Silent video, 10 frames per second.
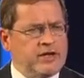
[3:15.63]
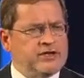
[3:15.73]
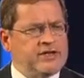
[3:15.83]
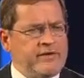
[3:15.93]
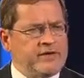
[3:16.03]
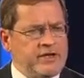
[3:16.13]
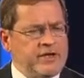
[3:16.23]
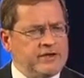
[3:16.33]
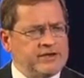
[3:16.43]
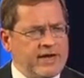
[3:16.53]

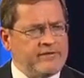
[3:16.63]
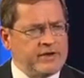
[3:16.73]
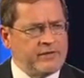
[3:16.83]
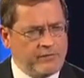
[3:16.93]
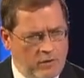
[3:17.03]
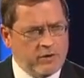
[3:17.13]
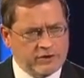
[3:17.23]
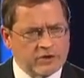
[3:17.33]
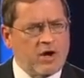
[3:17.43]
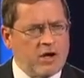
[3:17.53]
1774
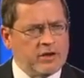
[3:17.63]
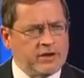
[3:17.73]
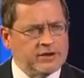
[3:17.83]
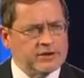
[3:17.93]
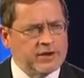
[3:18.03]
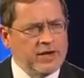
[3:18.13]
as colonists.